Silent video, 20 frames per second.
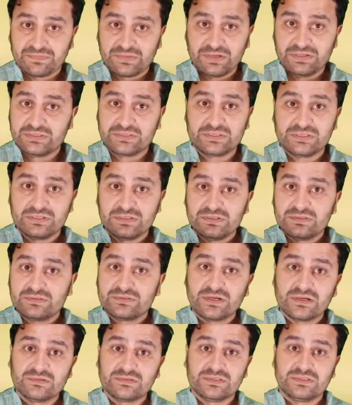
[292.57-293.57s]
it
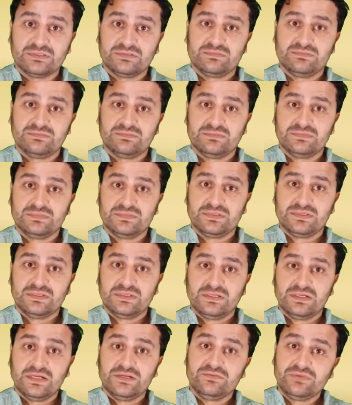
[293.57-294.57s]
terrorism.
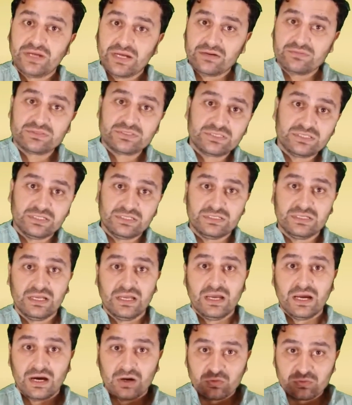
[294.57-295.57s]
And we have seen
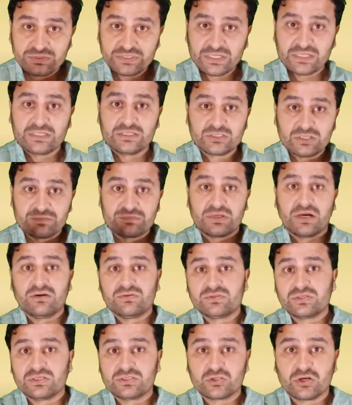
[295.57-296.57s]
how tens of
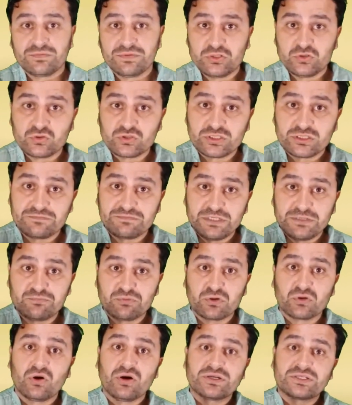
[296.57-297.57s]
thousands of innocent
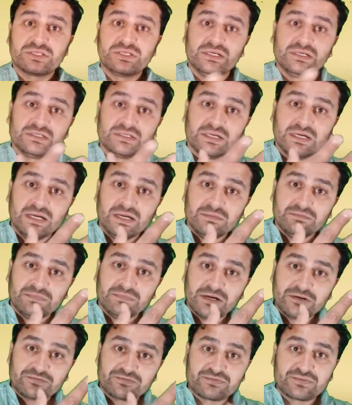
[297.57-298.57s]
people got killed
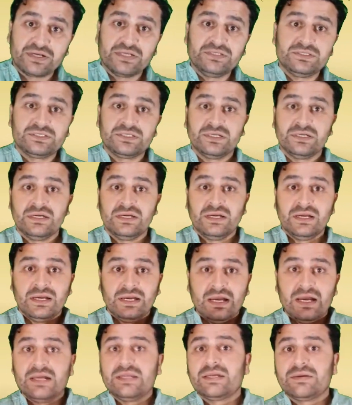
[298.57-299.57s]
by French
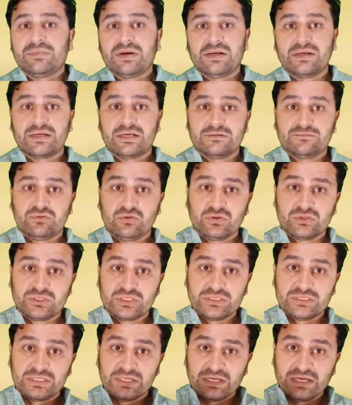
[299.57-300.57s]
and American
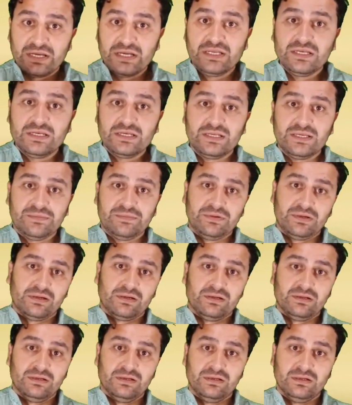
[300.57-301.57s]
forces in Libya.
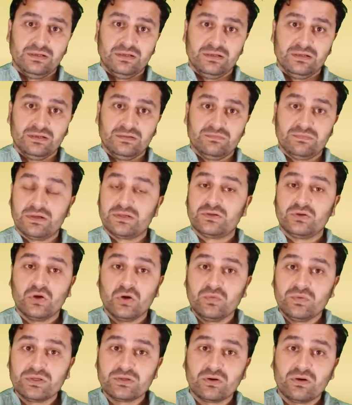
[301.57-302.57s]
but no
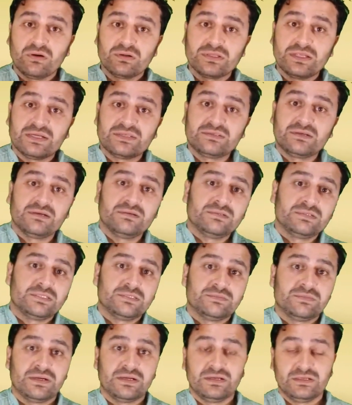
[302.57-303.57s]
one called that
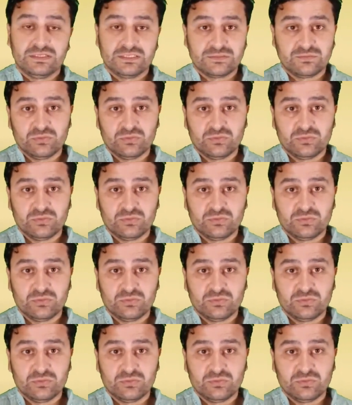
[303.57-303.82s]
terrorism against